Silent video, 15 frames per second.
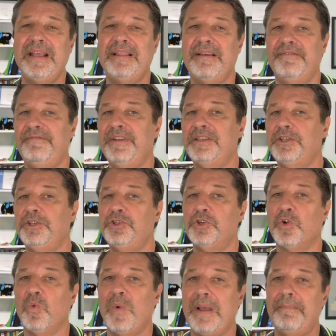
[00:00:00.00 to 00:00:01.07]
that visits
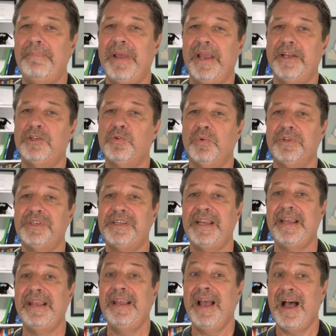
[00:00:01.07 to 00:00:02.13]
your webpage will
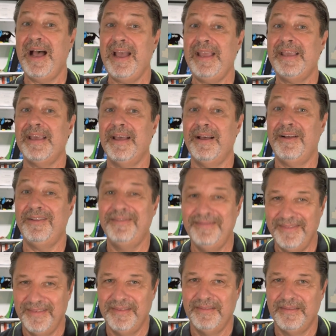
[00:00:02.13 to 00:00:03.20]
see "Hi Cal,"
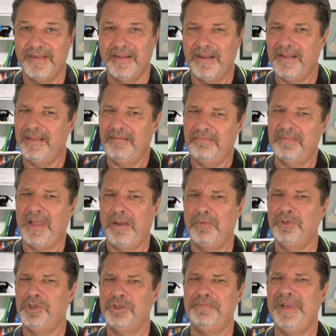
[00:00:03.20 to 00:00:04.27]
and that will
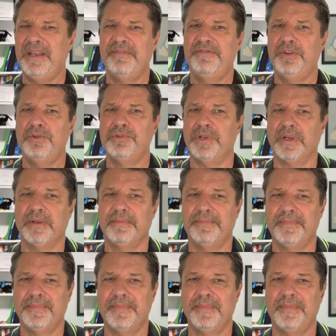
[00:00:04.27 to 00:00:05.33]
just be confusing.
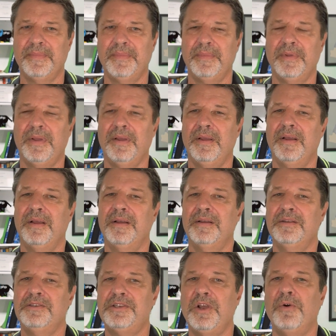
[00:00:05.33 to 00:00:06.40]

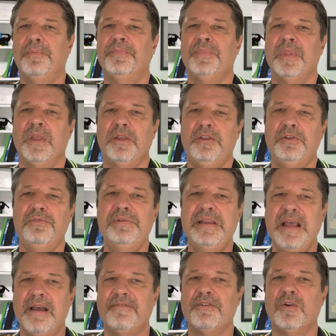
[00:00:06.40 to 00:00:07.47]
So, you
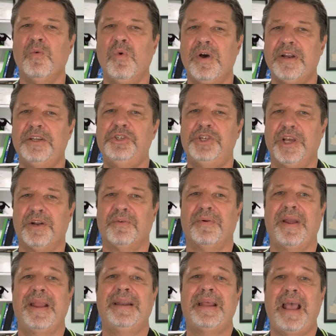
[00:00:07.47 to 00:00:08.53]
never want to
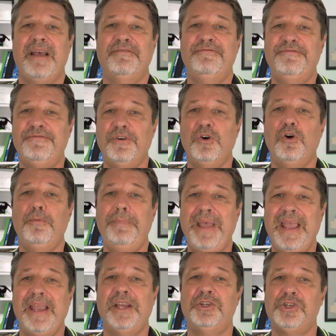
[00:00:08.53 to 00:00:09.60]
generate a full
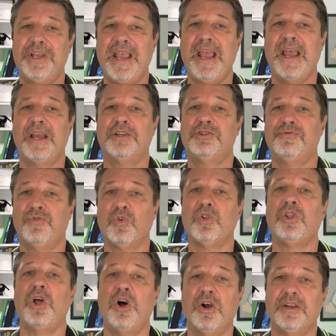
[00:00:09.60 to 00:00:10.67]
page cache for
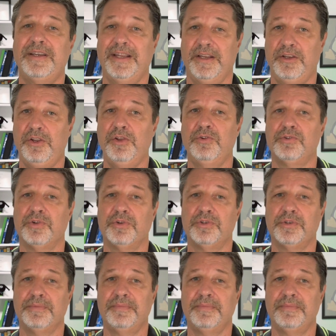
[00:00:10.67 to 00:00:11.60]
logged in users.